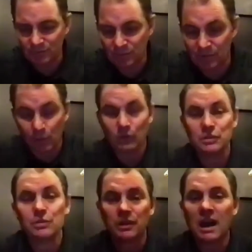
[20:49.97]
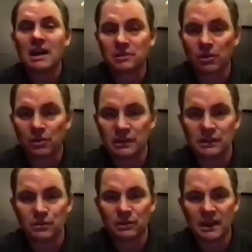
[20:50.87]
before you and I
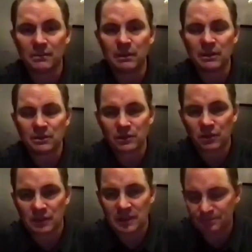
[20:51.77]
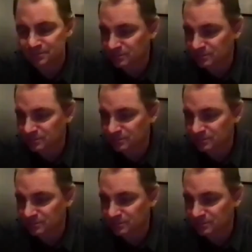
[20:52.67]
and Peter started in,